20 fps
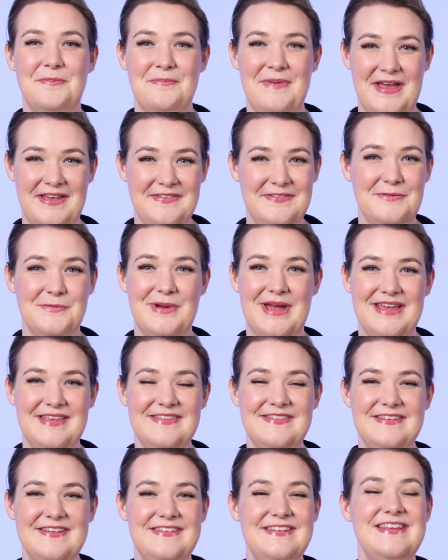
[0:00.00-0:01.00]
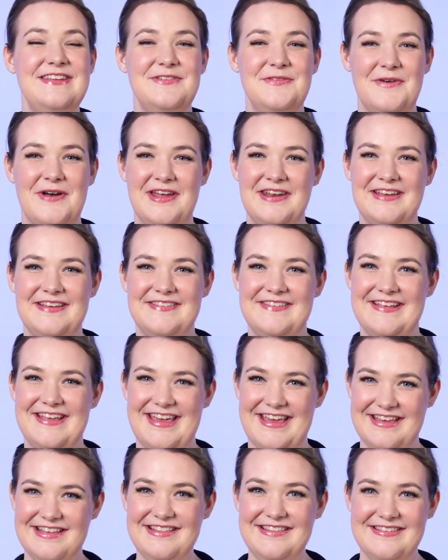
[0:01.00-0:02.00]
best ways to teach phonics to
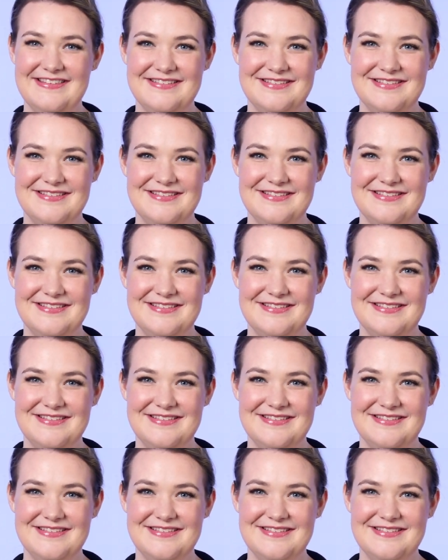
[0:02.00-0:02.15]
kids?